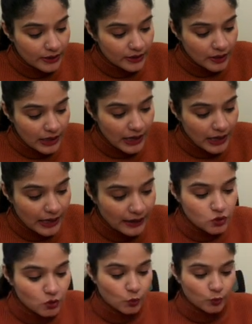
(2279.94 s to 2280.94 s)
and a
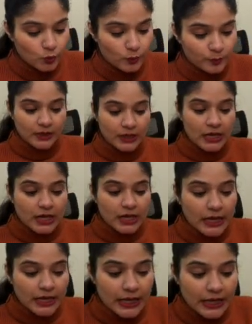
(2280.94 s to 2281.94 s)
2.
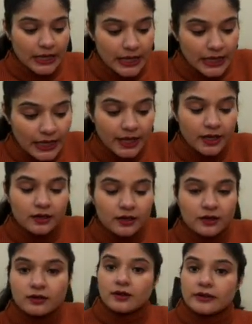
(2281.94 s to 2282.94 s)
An,
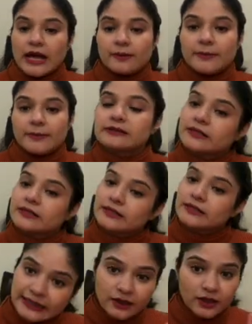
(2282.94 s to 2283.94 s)
that means
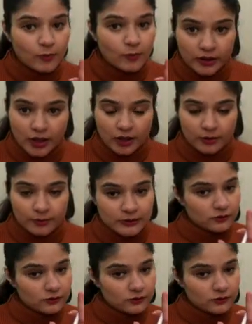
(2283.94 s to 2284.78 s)
single bond carbons, no